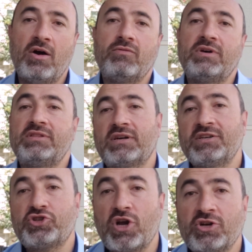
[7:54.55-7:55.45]
With the
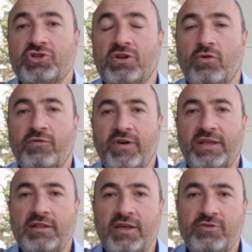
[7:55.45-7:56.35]
construction of
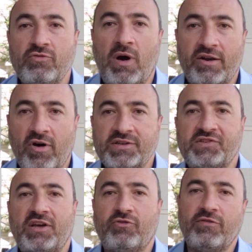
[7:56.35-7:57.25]
a lithium
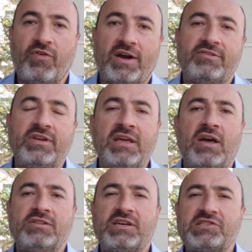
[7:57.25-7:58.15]
hydroxide refinery,
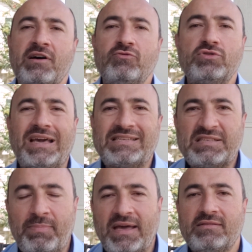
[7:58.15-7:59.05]
Tesla would
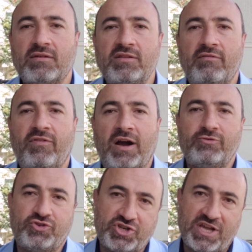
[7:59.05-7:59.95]
expand the
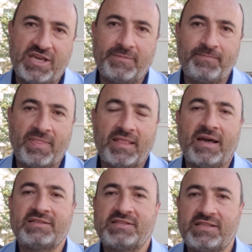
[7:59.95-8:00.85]
value chain.
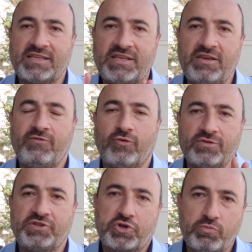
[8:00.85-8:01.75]
That's the key for
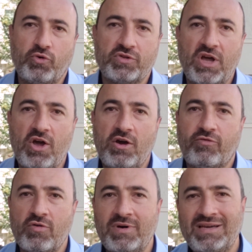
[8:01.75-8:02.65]
this report.
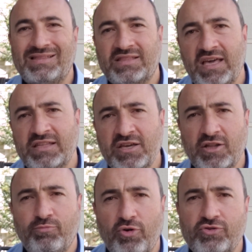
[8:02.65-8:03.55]
From a
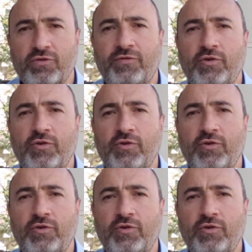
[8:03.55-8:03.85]
technical point of